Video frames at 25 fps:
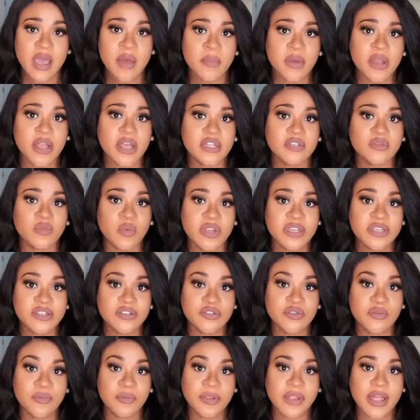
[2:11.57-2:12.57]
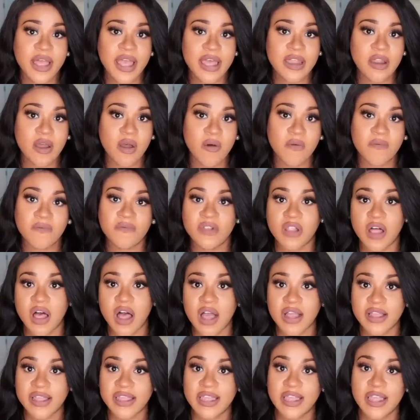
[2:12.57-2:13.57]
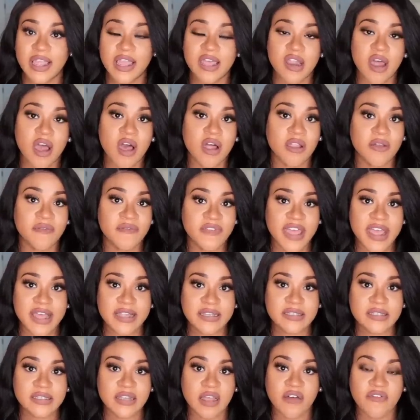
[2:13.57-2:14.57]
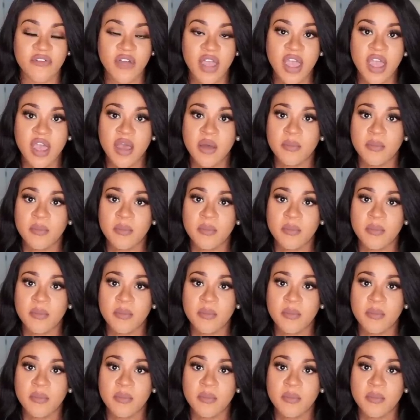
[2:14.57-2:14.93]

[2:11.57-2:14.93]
because we do plan on vlogging and all of that stuff.